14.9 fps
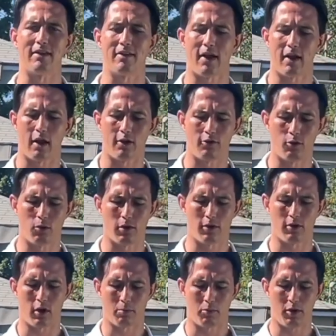that, I do want
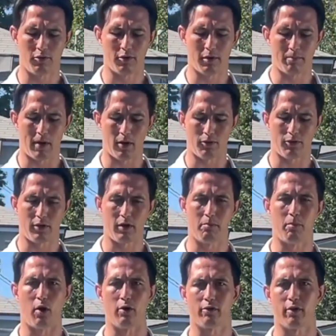to talk briefly about the
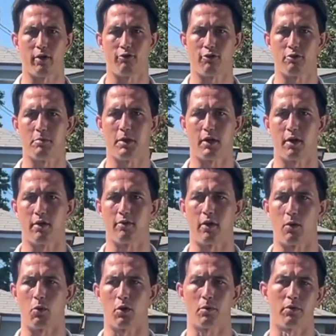ball size just because I
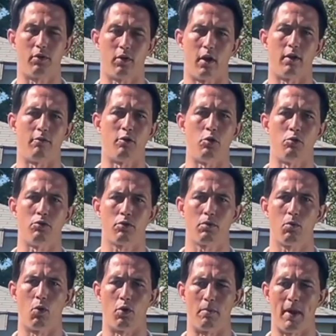work with a lot of youth
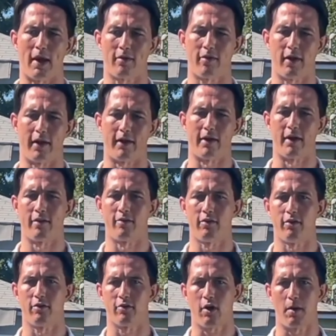quarterbacks and I
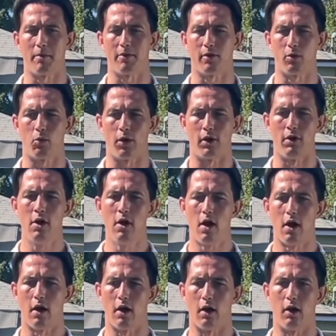see this common thing where
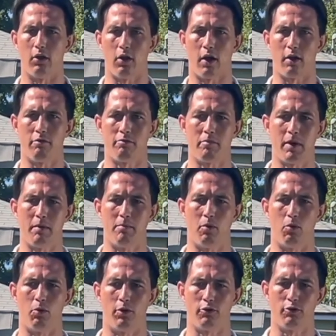a lot of
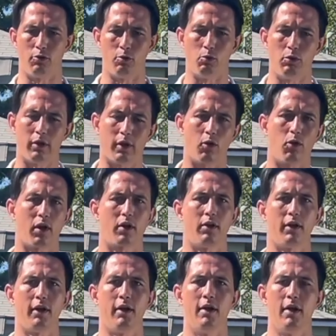people want to really
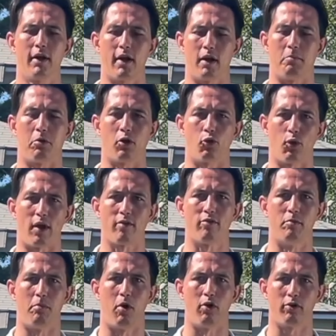quickly kind of progress
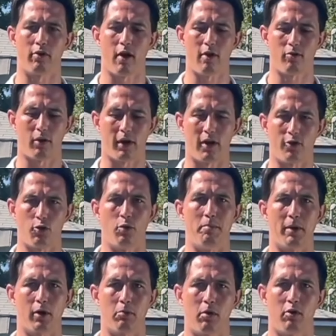the ball size, right? Get to a
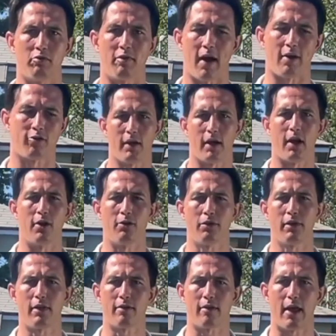bigger ball faster. And I don't
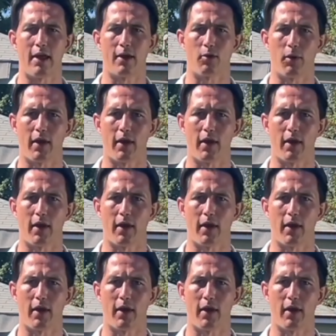think that's a great